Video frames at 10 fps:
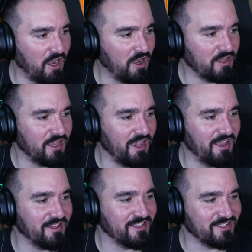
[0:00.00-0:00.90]

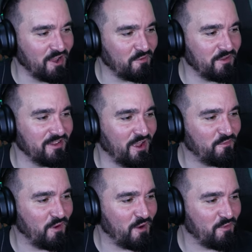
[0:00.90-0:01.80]
yeah, there's not not
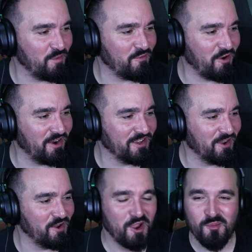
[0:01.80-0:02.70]
far from a
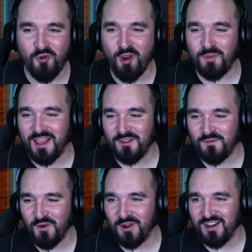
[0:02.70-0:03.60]
rhino. Bro playing
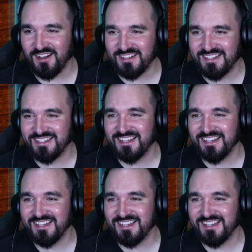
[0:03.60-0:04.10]
Fortnite.